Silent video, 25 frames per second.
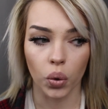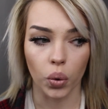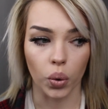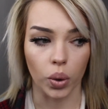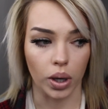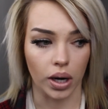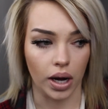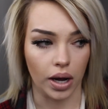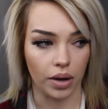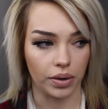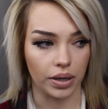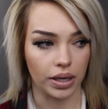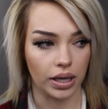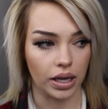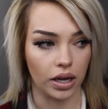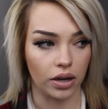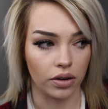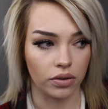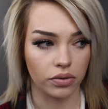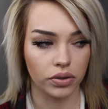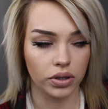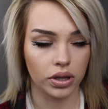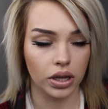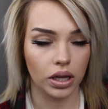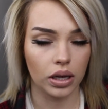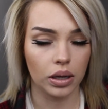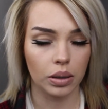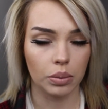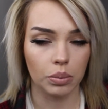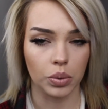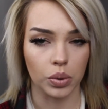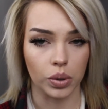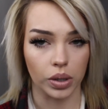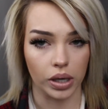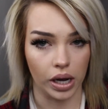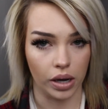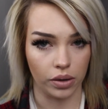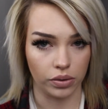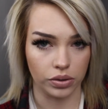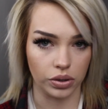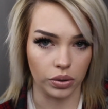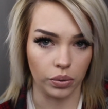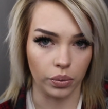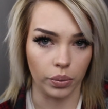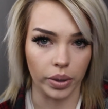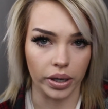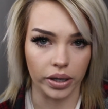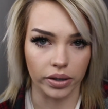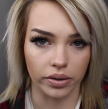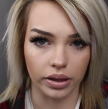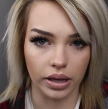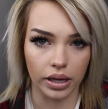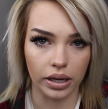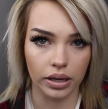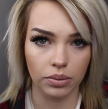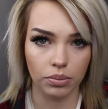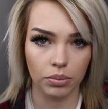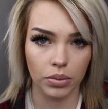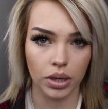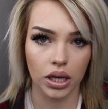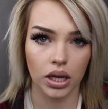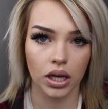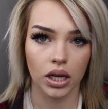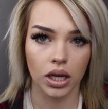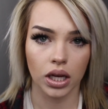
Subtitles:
or how to care for them or how to wear them,